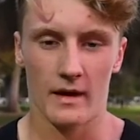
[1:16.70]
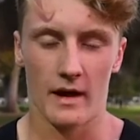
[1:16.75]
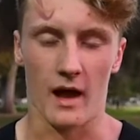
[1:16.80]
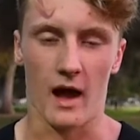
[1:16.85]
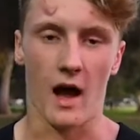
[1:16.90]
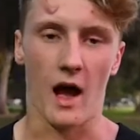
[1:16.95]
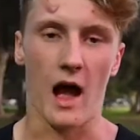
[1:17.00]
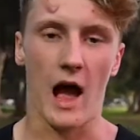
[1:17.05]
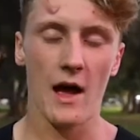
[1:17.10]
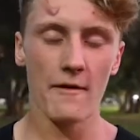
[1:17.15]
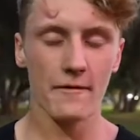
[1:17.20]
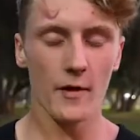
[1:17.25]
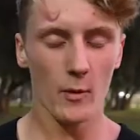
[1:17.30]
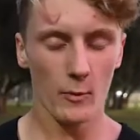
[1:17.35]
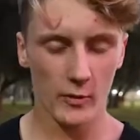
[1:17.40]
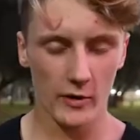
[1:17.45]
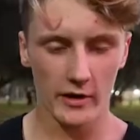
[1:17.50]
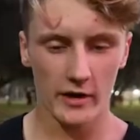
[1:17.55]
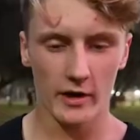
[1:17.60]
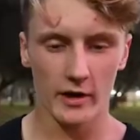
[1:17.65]
I felt
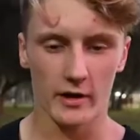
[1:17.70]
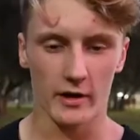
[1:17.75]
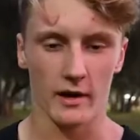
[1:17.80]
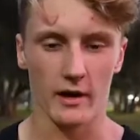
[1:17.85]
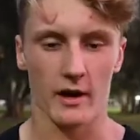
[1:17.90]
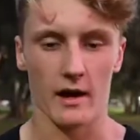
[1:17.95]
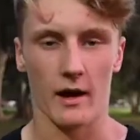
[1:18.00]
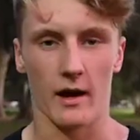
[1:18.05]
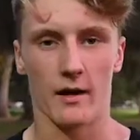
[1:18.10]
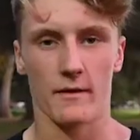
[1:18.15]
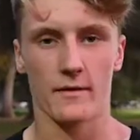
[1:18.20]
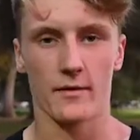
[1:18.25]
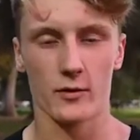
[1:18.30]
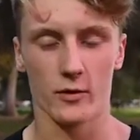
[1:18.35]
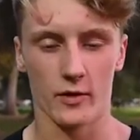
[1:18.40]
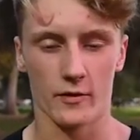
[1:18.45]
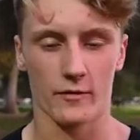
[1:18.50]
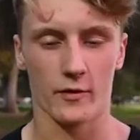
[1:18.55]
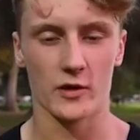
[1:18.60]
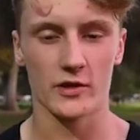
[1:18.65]
pretty good through
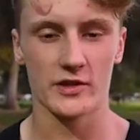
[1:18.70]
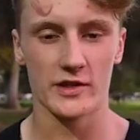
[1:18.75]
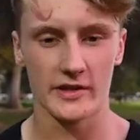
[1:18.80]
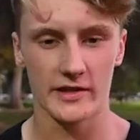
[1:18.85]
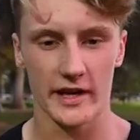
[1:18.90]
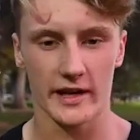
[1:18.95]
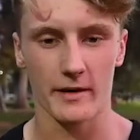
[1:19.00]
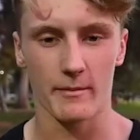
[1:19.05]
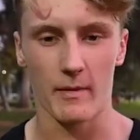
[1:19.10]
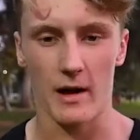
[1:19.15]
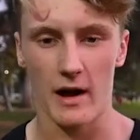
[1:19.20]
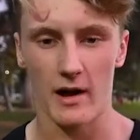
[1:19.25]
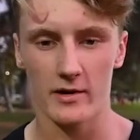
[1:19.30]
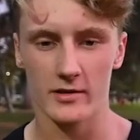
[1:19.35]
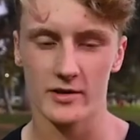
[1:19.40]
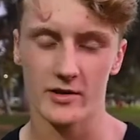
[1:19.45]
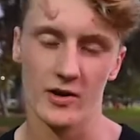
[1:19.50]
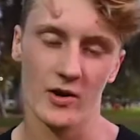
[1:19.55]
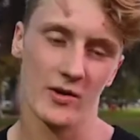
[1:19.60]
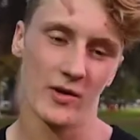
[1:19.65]
the first and second miles,
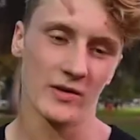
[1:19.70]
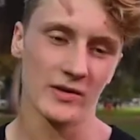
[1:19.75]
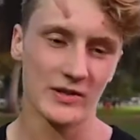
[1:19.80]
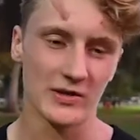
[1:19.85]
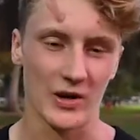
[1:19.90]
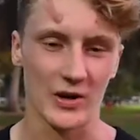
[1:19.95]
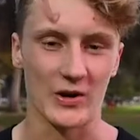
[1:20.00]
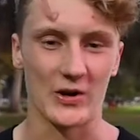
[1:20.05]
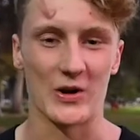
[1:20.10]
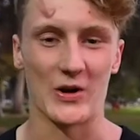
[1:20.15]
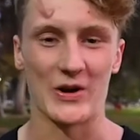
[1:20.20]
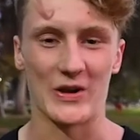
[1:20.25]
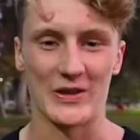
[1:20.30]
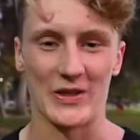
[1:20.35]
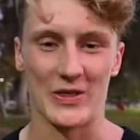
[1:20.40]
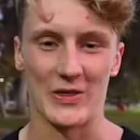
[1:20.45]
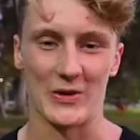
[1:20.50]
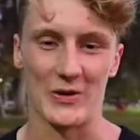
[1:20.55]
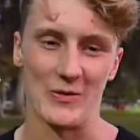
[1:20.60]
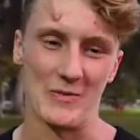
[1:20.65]
you know, started hurting the
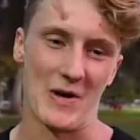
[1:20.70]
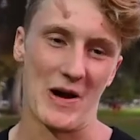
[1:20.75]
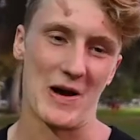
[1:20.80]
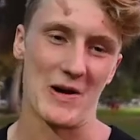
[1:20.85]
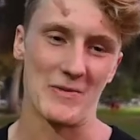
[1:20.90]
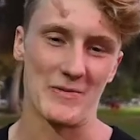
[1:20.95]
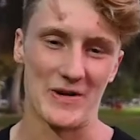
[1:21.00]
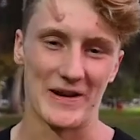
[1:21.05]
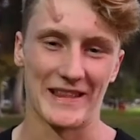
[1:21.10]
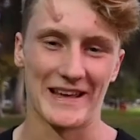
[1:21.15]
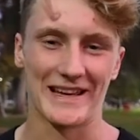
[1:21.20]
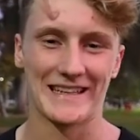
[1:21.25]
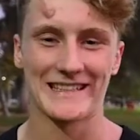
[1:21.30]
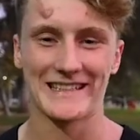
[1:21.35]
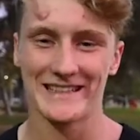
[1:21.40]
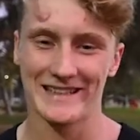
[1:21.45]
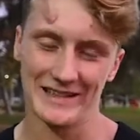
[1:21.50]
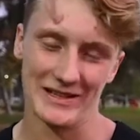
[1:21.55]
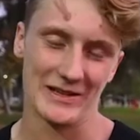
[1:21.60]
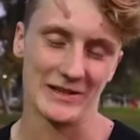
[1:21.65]
third mile, but that's
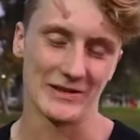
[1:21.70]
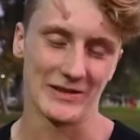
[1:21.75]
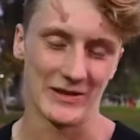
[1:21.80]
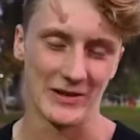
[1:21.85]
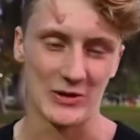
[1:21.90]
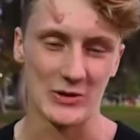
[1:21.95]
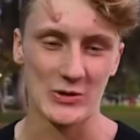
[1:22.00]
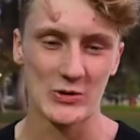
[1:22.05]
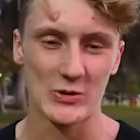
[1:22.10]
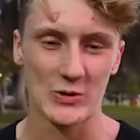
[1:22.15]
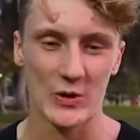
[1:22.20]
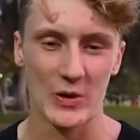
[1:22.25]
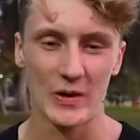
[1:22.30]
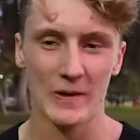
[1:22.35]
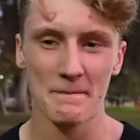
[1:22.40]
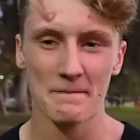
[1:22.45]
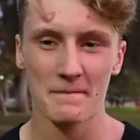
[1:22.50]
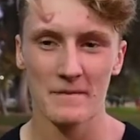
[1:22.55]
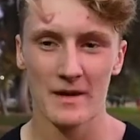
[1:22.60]
the usual.